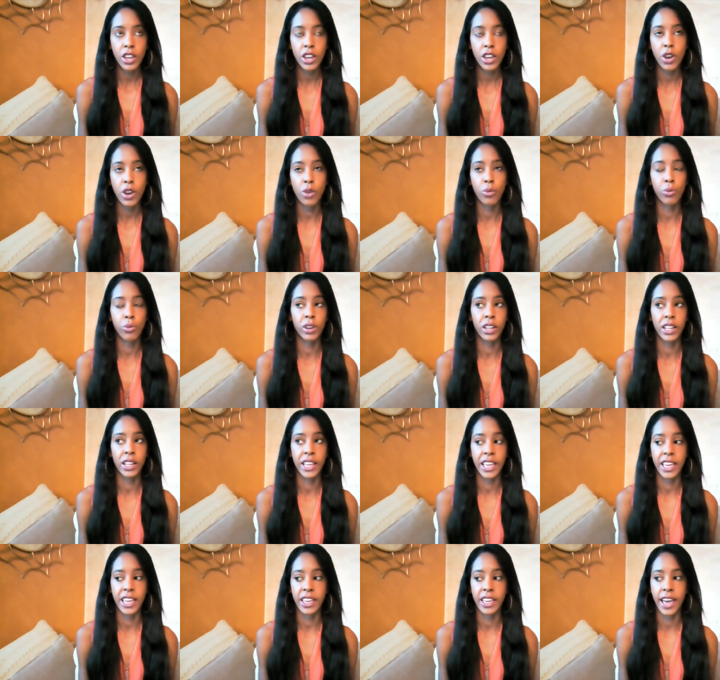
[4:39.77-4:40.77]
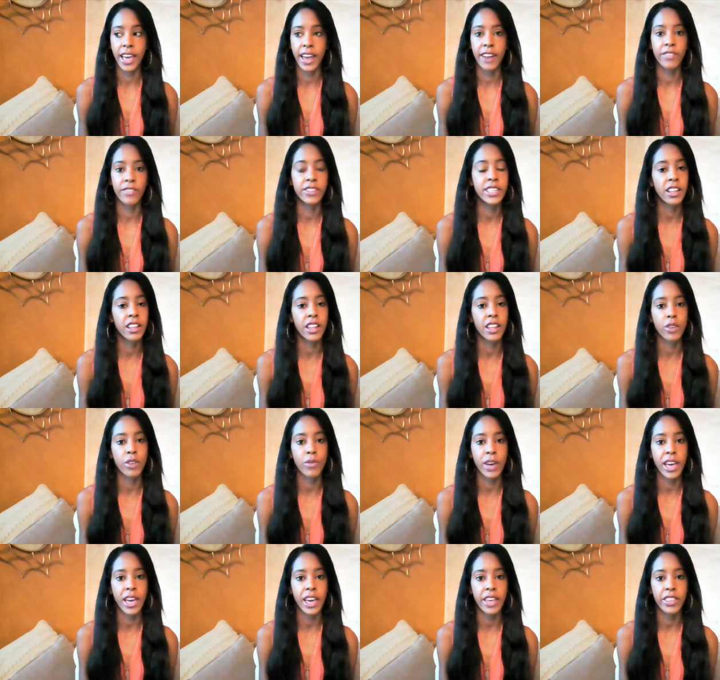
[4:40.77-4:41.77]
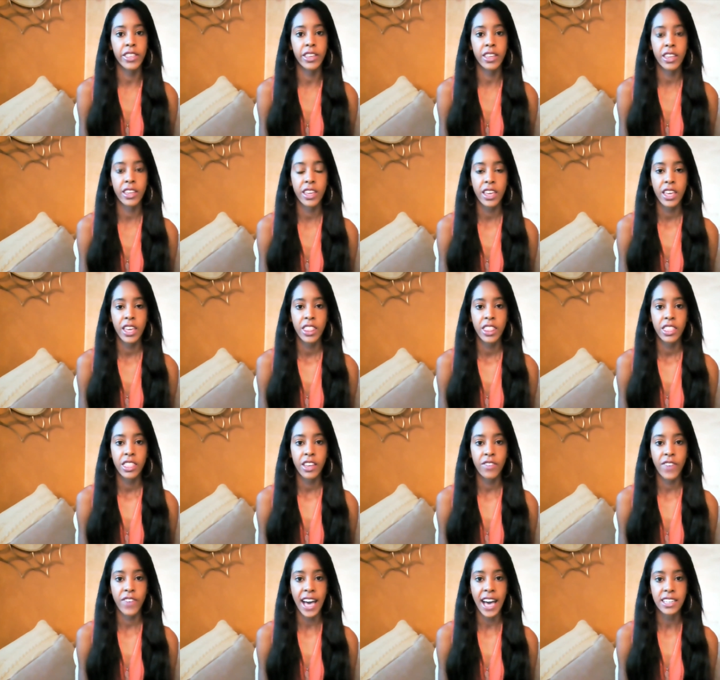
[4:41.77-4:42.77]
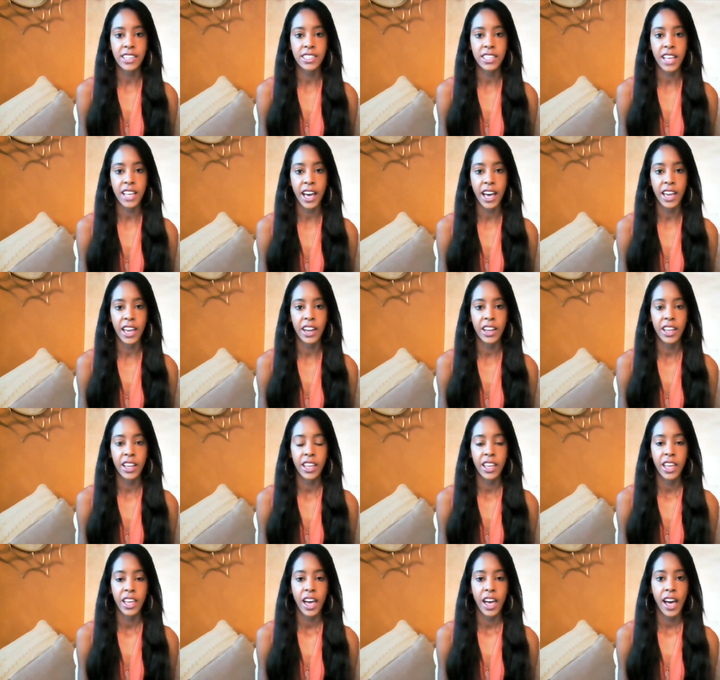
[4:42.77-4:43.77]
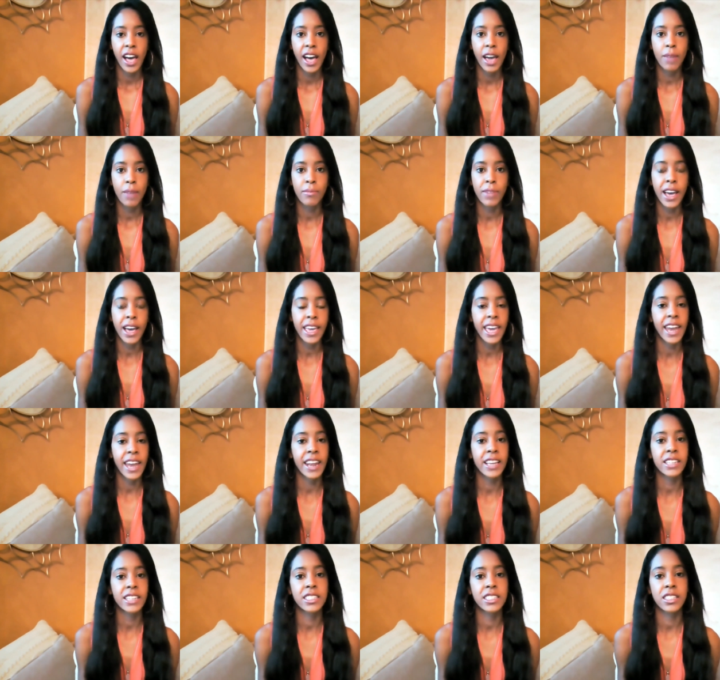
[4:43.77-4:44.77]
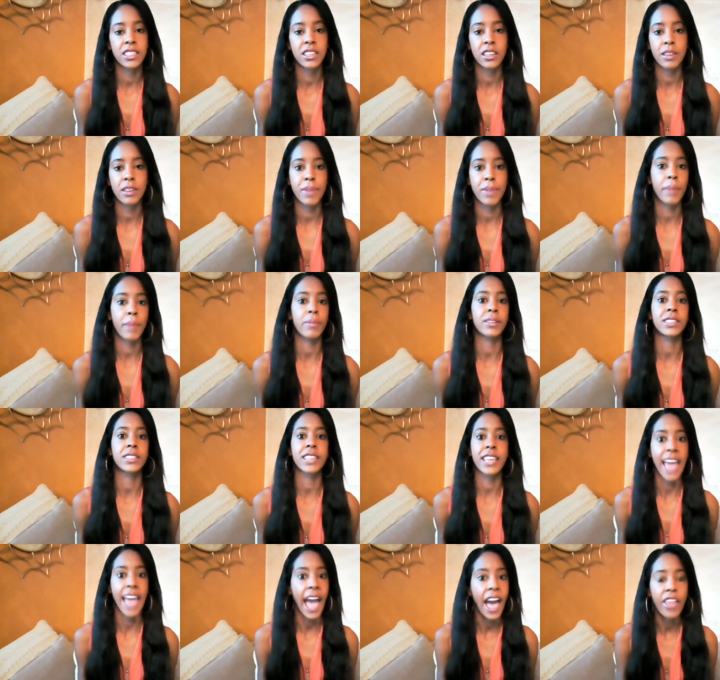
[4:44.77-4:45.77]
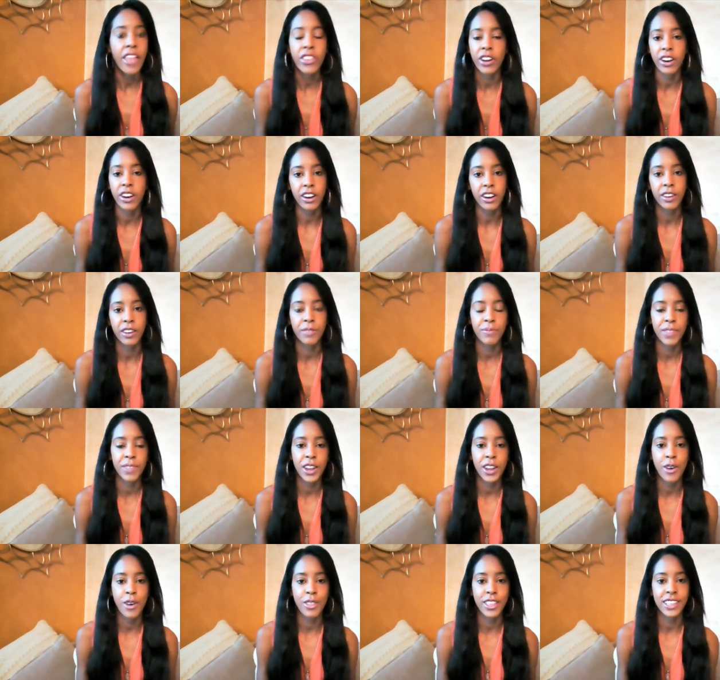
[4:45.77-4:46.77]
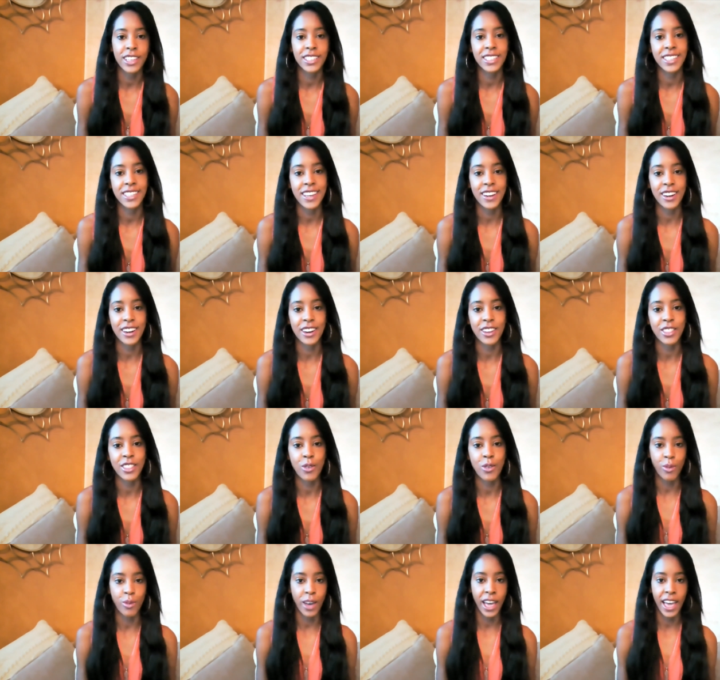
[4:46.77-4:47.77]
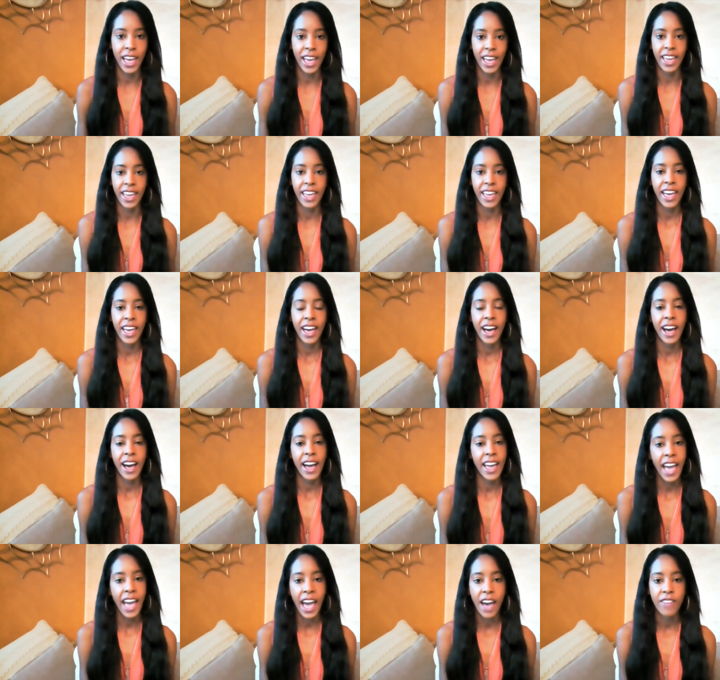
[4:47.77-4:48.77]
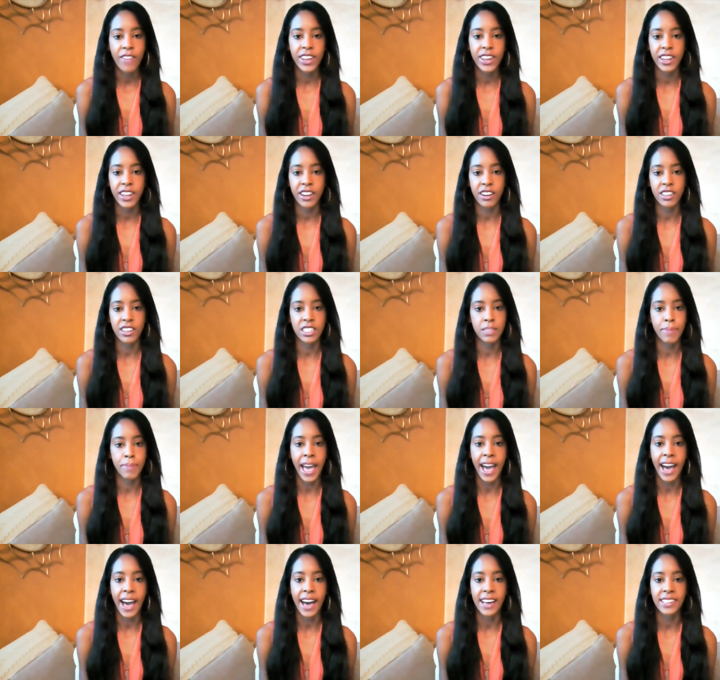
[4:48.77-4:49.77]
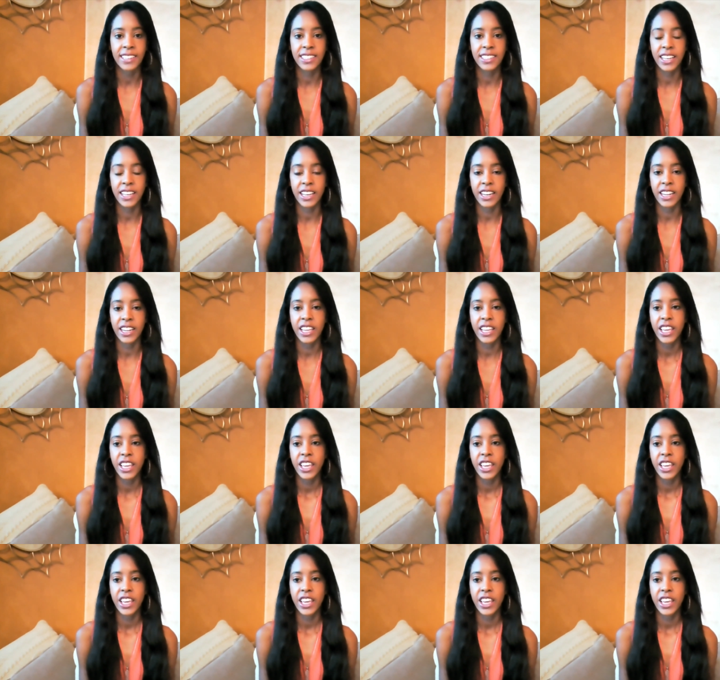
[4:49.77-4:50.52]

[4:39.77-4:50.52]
really kind of dealing with the fact that I'm not getting to be able to gather, this year the way I have in years past, and